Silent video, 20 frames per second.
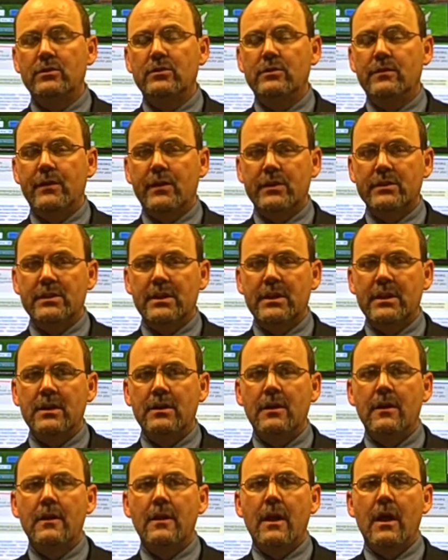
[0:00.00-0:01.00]
University
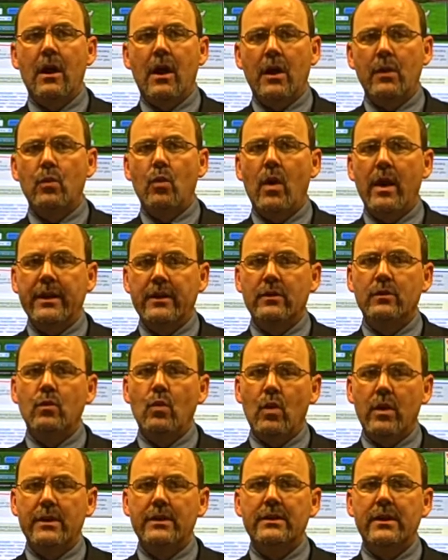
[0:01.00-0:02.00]
on
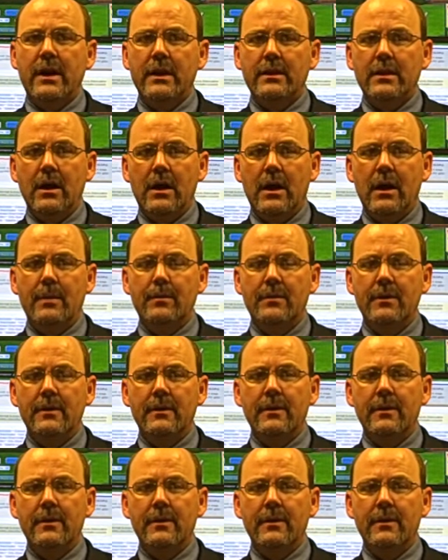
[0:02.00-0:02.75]
weichert1.com.